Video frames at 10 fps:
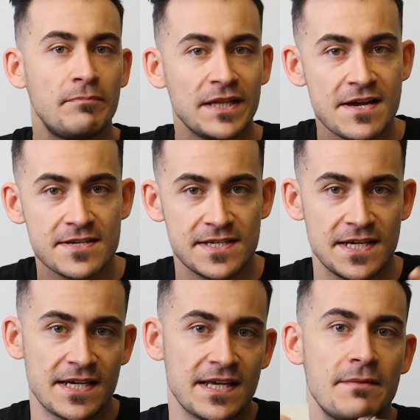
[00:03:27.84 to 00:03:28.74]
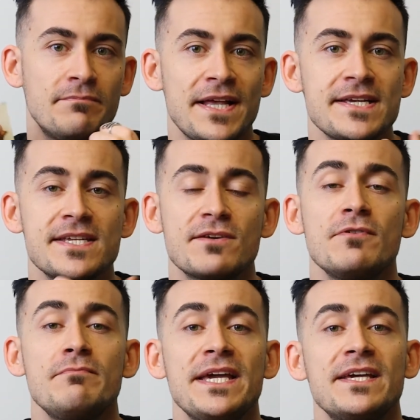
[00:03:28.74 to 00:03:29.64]
a plastic, and plastic
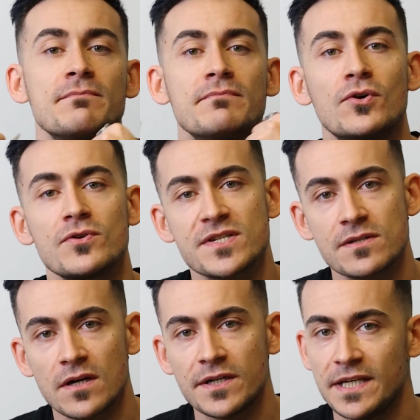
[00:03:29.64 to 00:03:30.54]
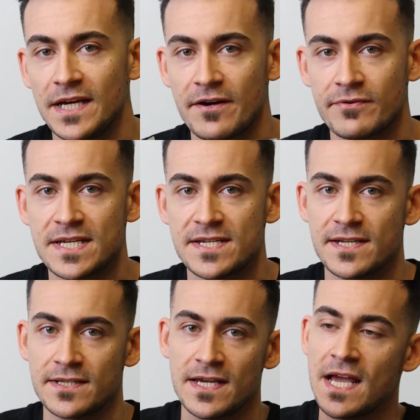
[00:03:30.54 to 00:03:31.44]
will make it more sturdy and
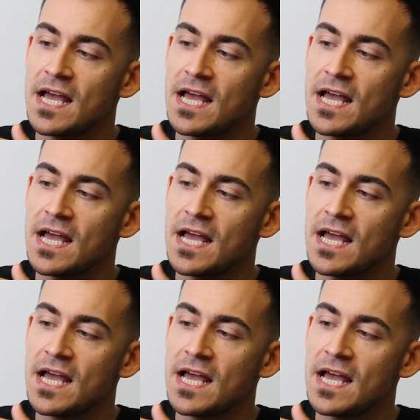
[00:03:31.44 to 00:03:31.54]
resistant.